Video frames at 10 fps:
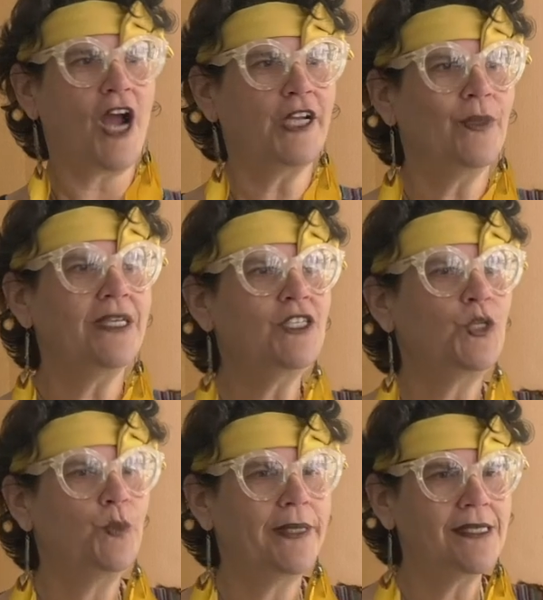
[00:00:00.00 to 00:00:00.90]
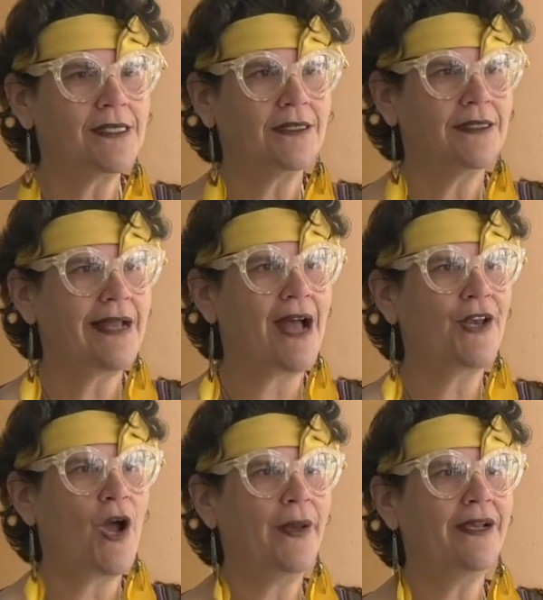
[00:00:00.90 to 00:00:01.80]
Are you willing to risk not
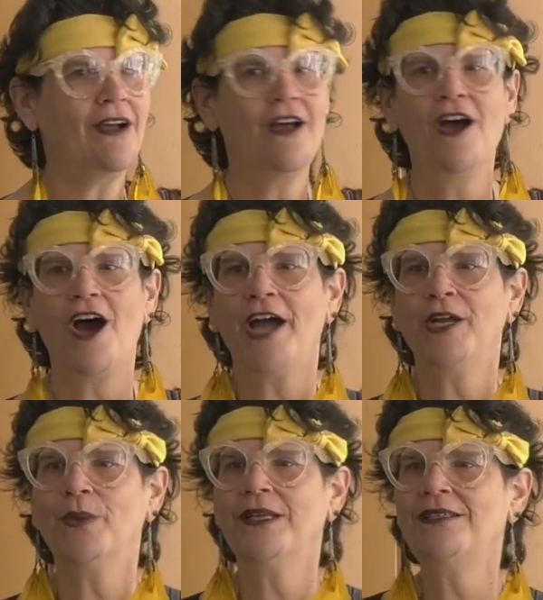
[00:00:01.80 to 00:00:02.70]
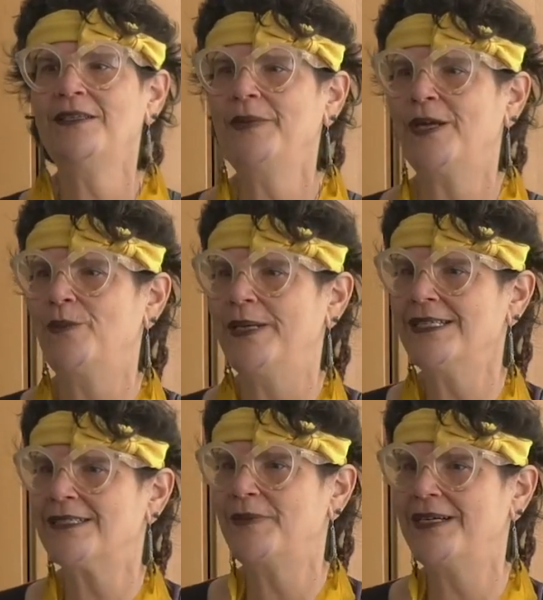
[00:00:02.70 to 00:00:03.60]
knowing? Are you willing to
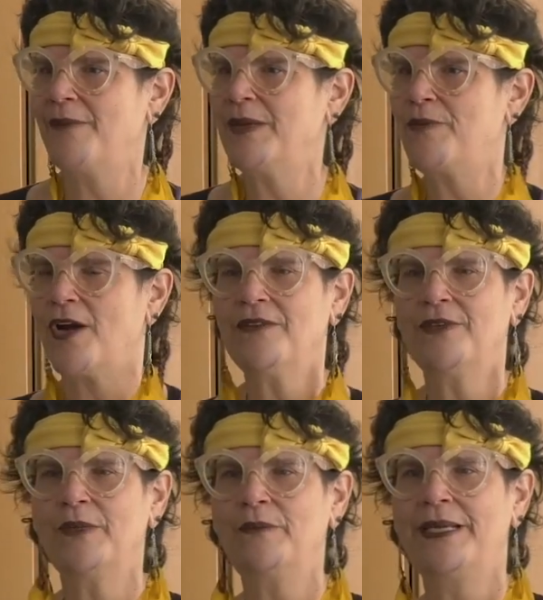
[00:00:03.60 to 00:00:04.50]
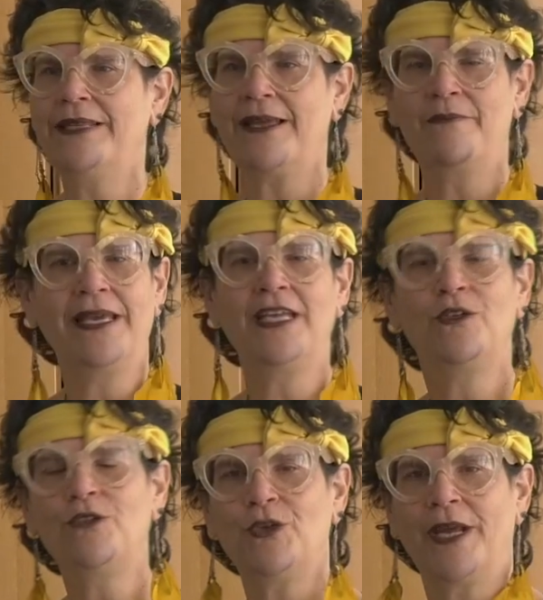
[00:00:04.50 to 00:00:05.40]
risk becoming part of a human being that may
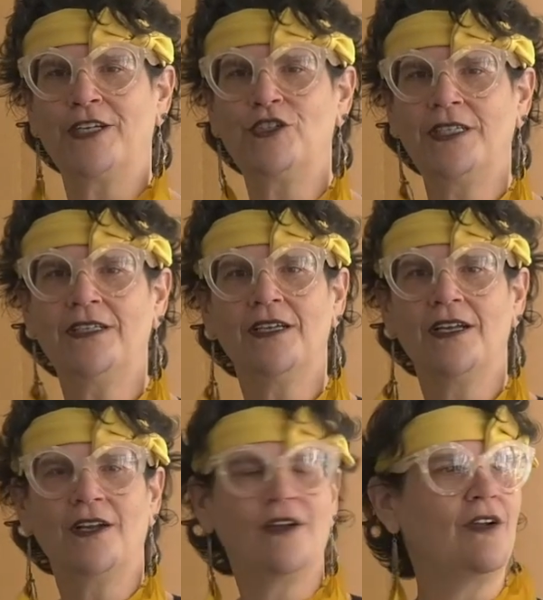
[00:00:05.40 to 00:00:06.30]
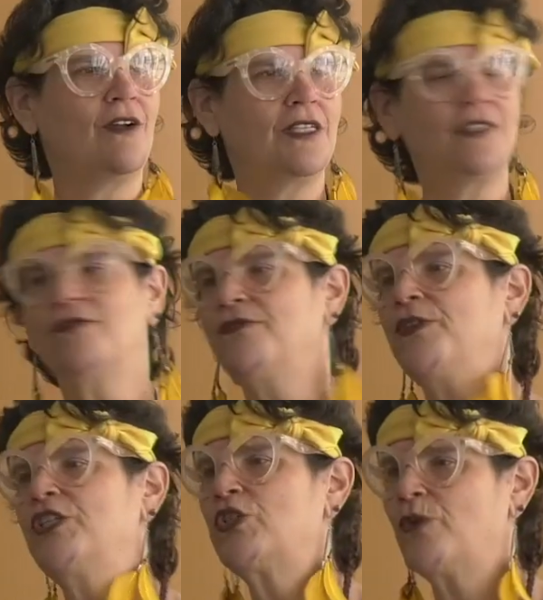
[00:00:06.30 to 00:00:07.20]
use your energy
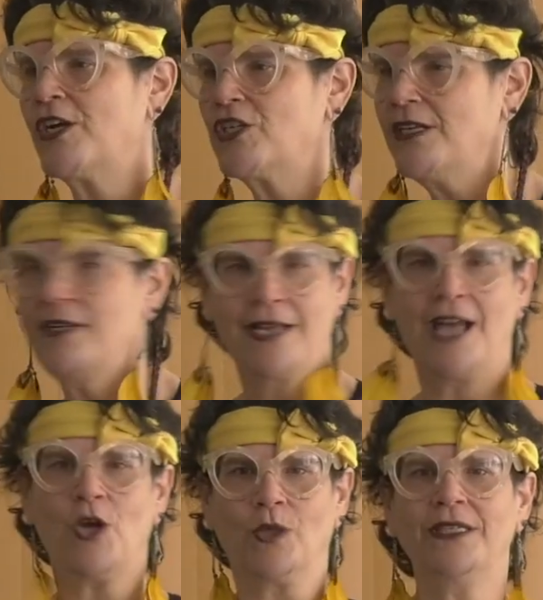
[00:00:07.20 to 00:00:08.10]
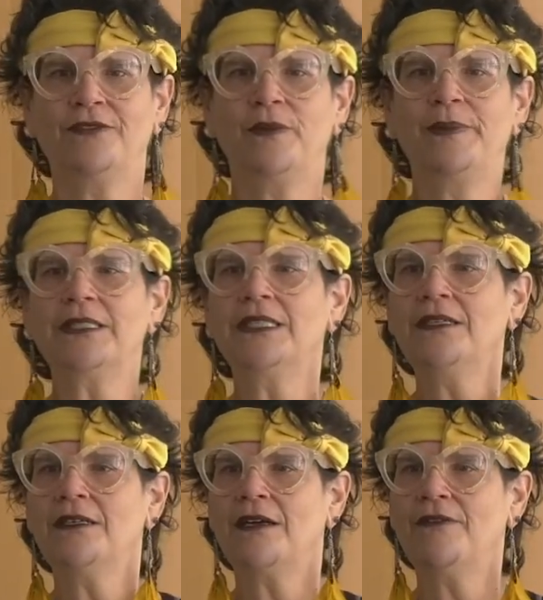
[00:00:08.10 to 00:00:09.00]
for destruction, not only for
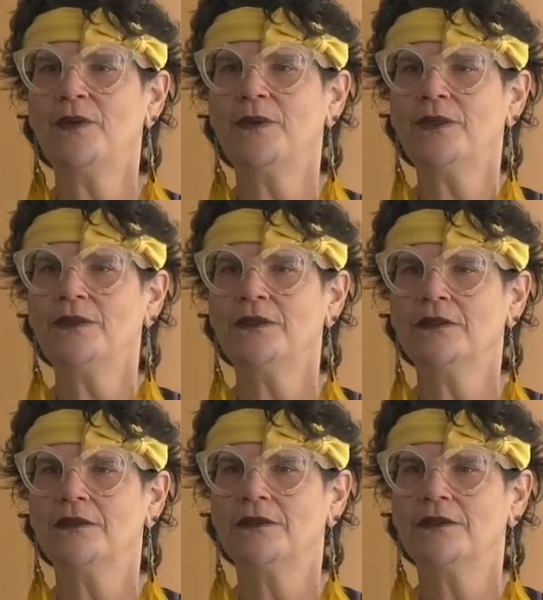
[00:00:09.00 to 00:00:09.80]
building of the world?